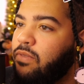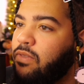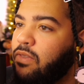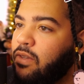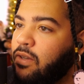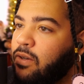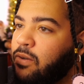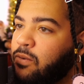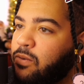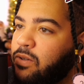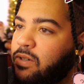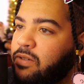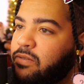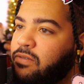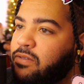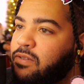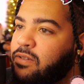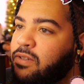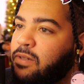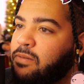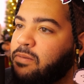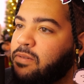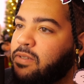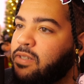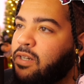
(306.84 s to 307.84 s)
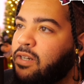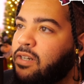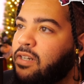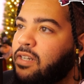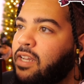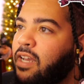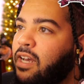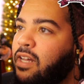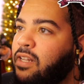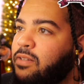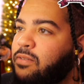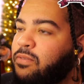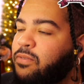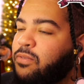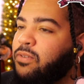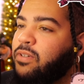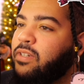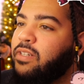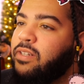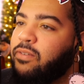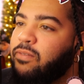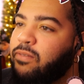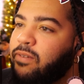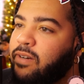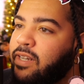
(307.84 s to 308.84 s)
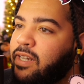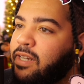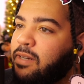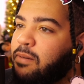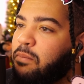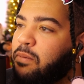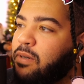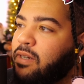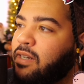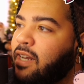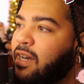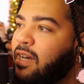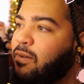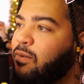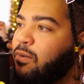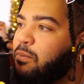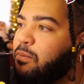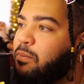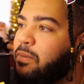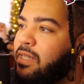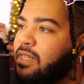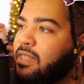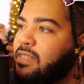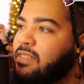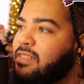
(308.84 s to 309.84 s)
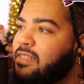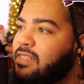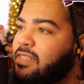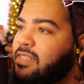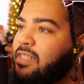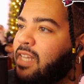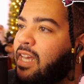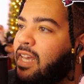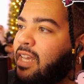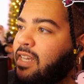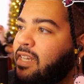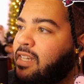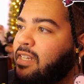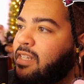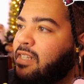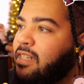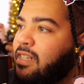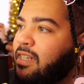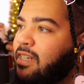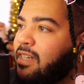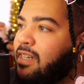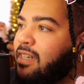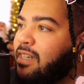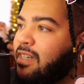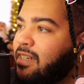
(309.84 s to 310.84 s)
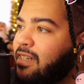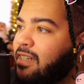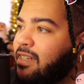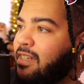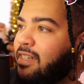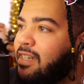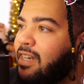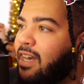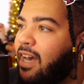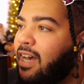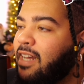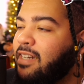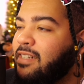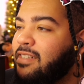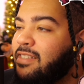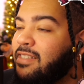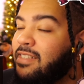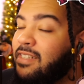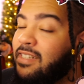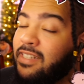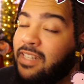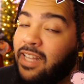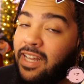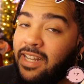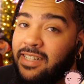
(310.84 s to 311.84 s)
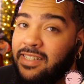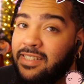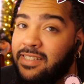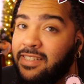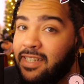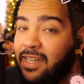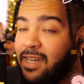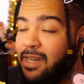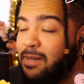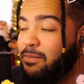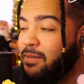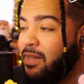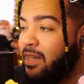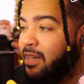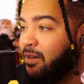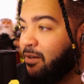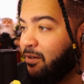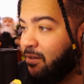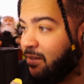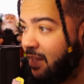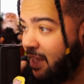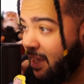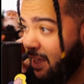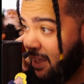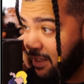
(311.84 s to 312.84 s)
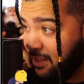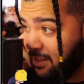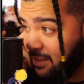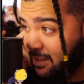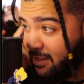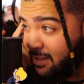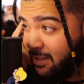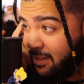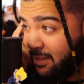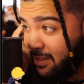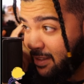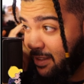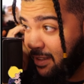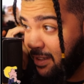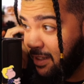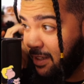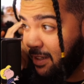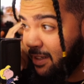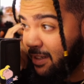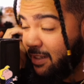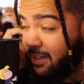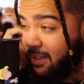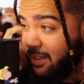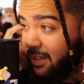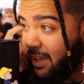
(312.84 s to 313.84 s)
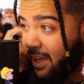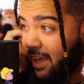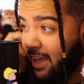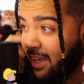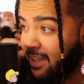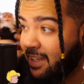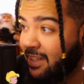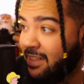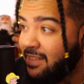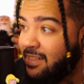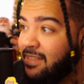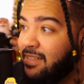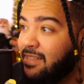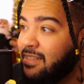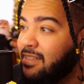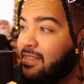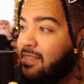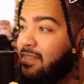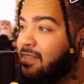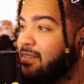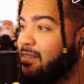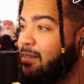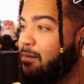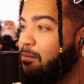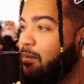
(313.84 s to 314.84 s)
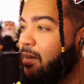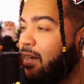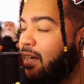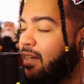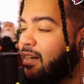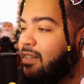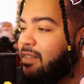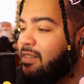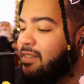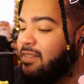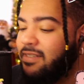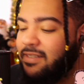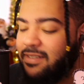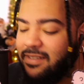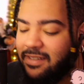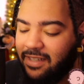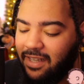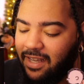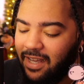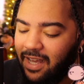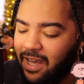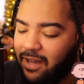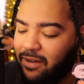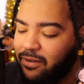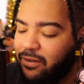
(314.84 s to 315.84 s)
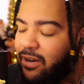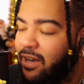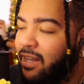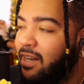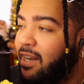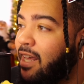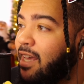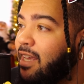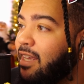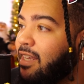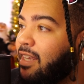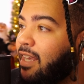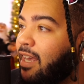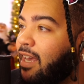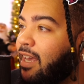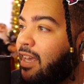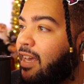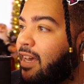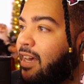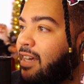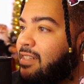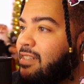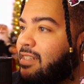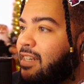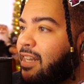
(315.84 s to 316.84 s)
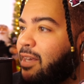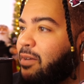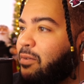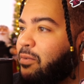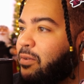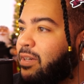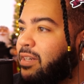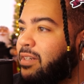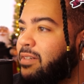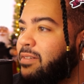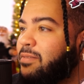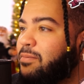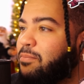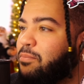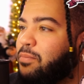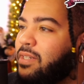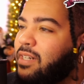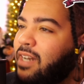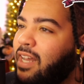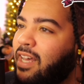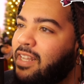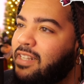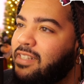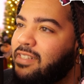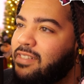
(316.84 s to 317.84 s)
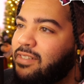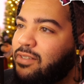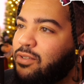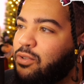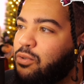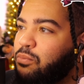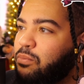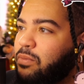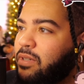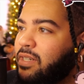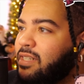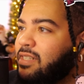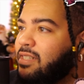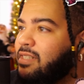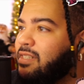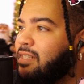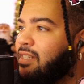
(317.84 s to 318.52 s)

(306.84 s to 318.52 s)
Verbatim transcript: What if Trump turned California red, bro? That would be insane. Honestly, a lot of the times I ain't gonna lie, I guess it's just because I'm kind of, I don't know, I like chaos lightweight, but not too much.